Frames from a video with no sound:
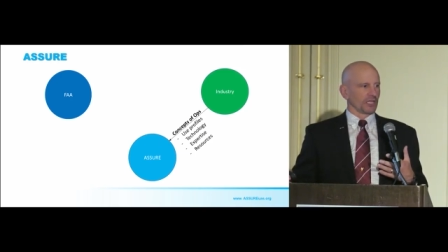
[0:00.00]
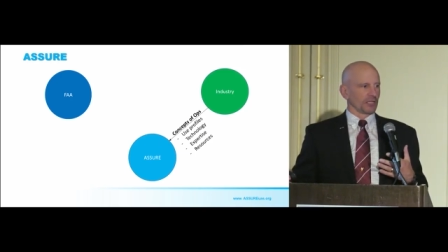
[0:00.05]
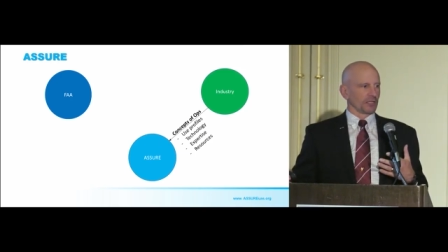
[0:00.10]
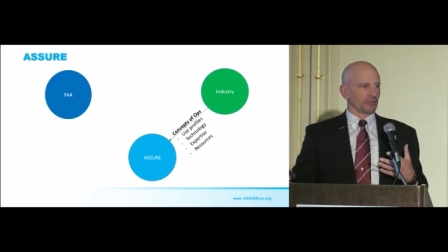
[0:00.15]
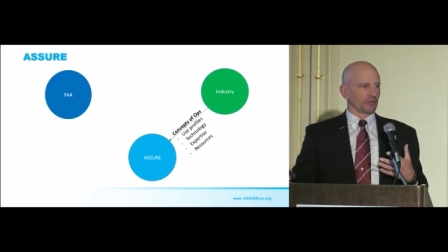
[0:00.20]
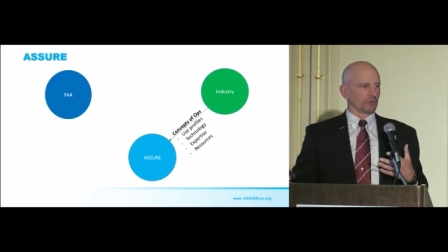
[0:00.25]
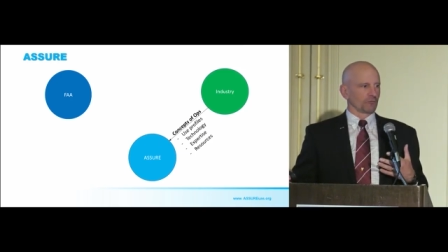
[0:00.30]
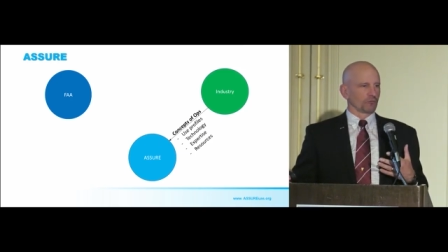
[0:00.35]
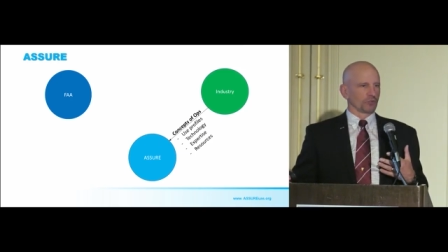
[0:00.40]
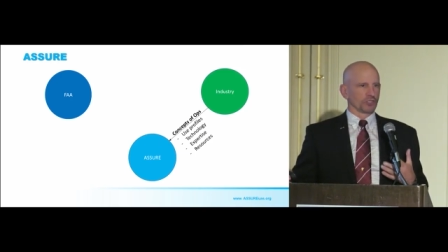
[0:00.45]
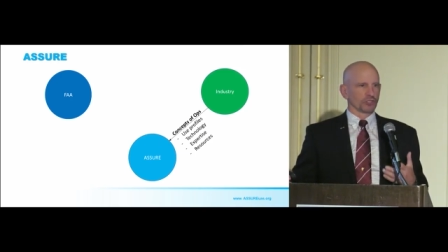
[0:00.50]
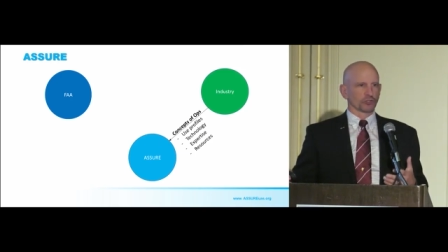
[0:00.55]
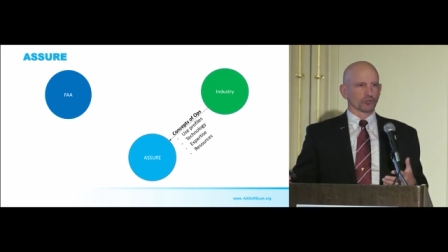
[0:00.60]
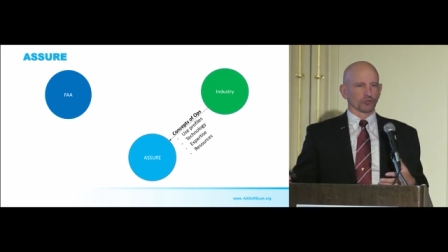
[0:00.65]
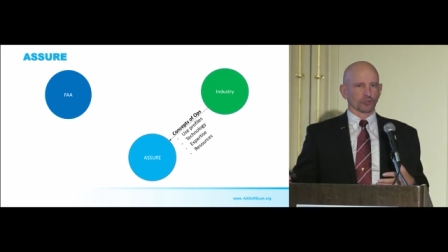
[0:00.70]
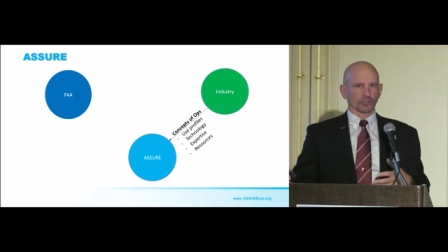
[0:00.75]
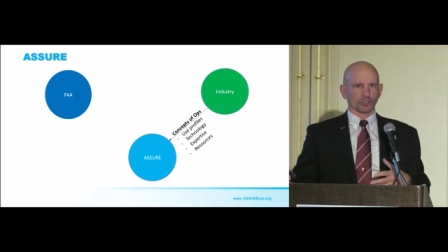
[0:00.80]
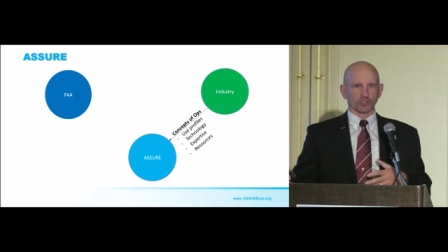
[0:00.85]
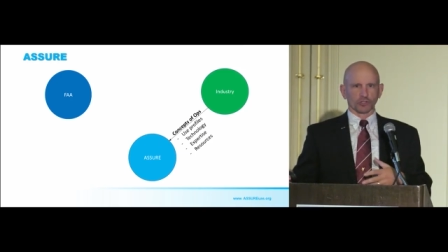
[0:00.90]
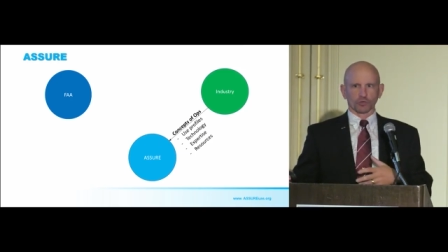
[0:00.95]
and
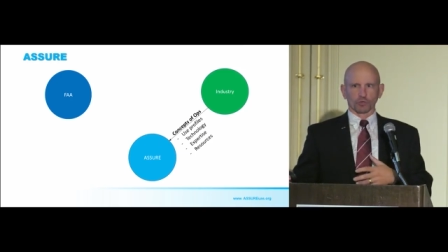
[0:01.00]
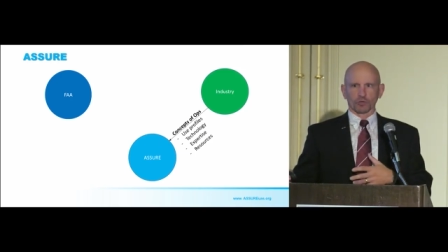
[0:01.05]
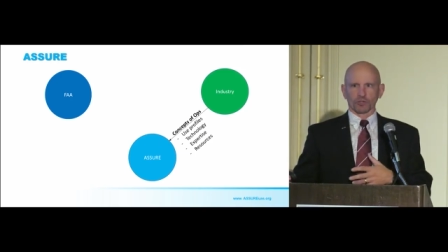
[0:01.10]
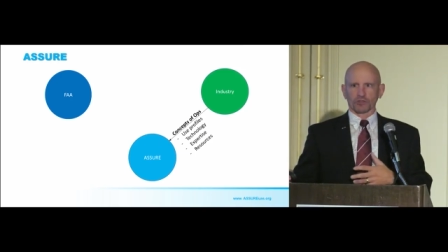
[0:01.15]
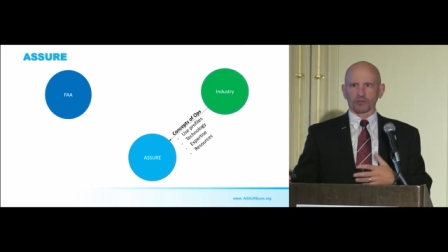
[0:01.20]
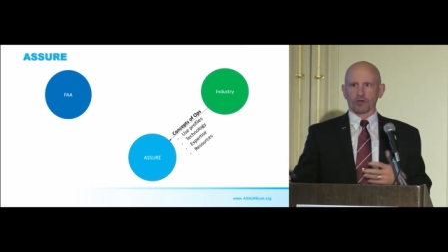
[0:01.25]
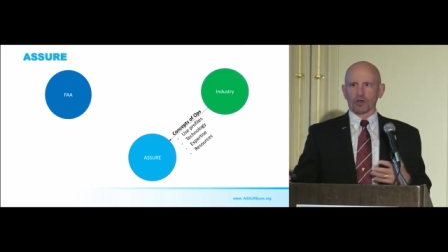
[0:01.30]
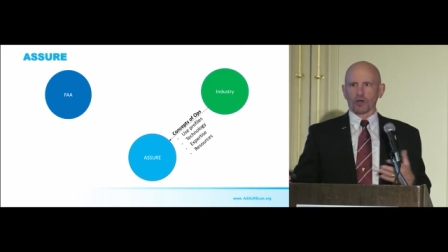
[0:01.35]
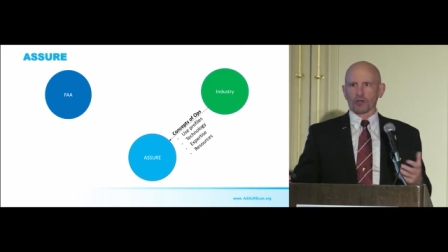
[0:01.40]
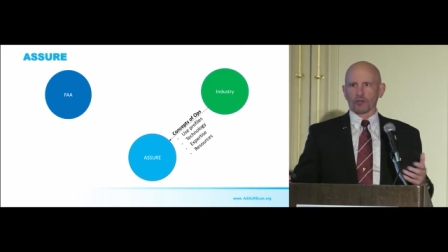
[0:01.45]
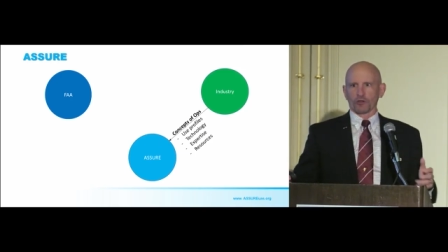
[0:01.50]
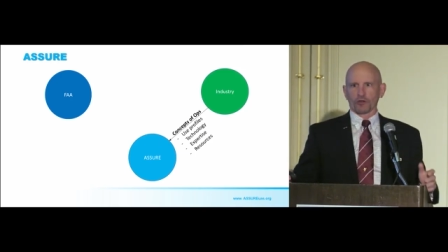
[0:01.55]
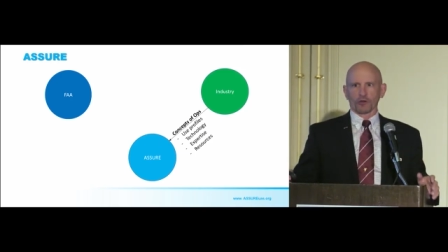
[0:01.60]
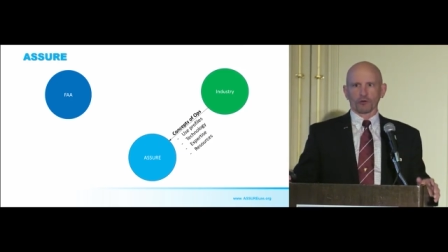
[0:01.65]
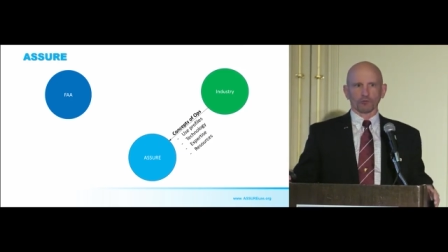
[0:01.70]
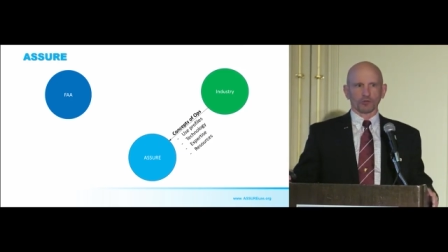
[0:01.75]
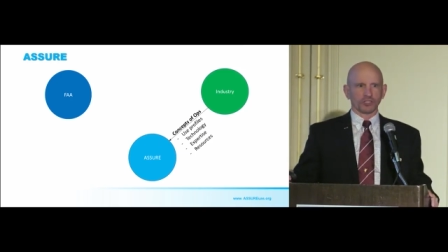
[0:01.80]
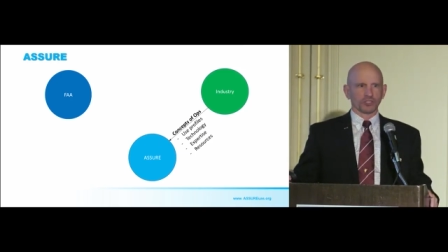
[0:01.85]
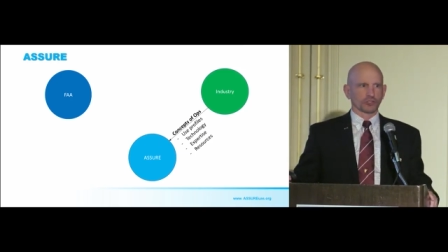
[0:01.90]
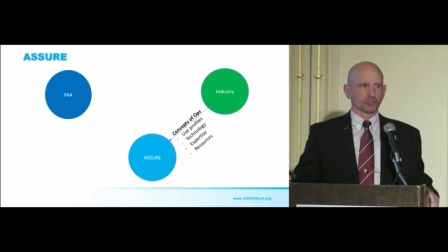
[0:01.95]
resources with all
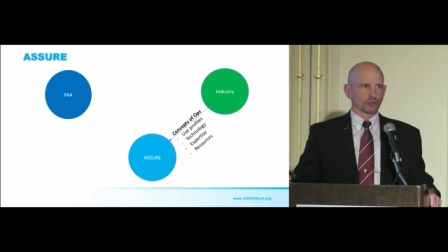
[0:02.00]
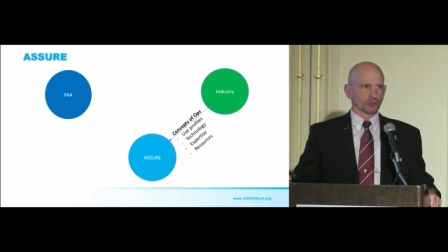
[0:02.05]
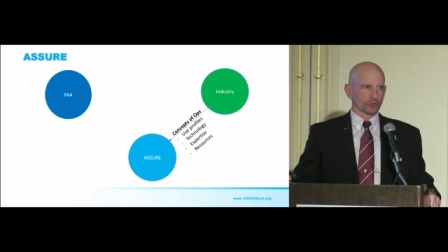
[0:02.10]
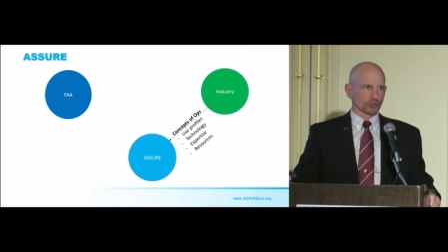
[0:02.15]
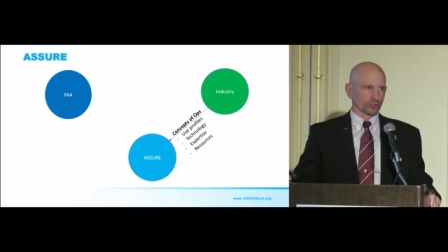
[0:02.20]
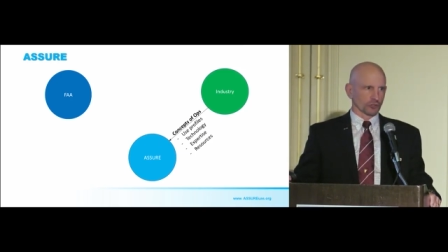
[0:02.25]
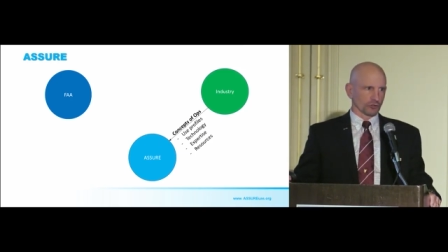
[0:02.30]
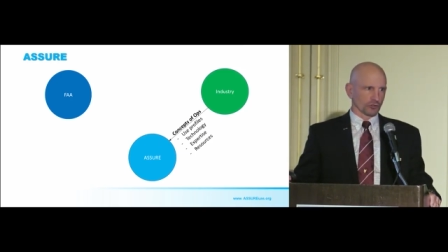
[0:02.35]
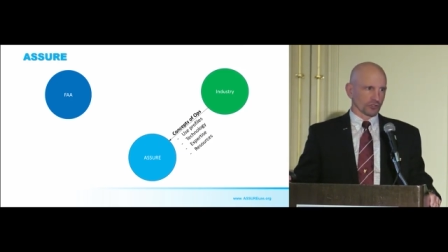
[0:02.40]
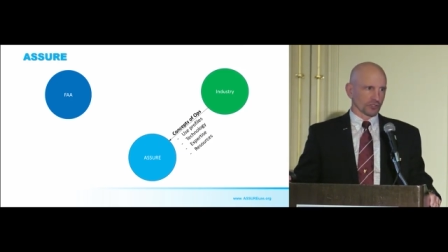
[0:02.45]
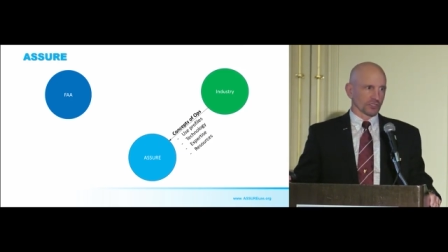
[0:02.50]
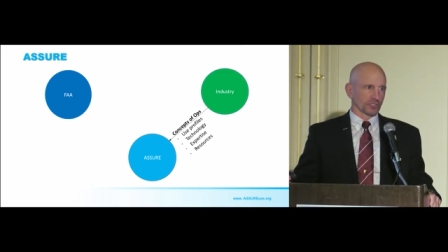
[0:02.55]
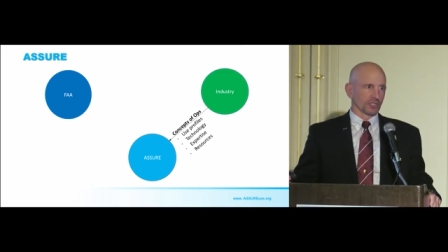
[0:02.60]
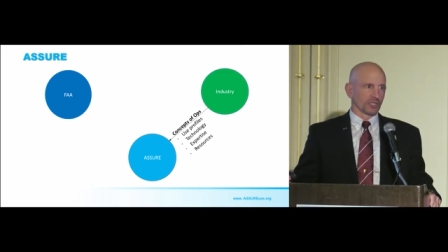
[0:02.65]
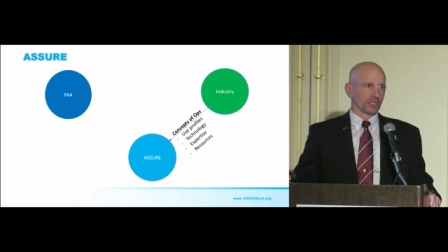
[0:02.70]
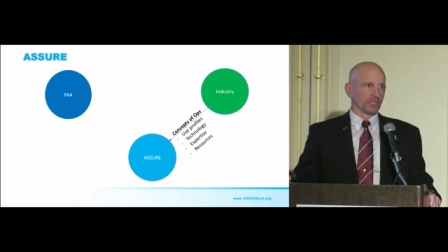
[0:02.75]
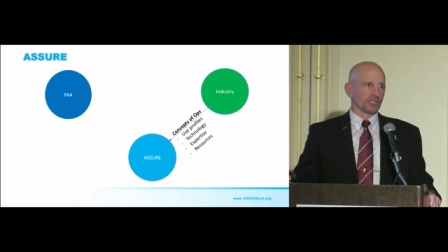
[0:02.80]
our researchers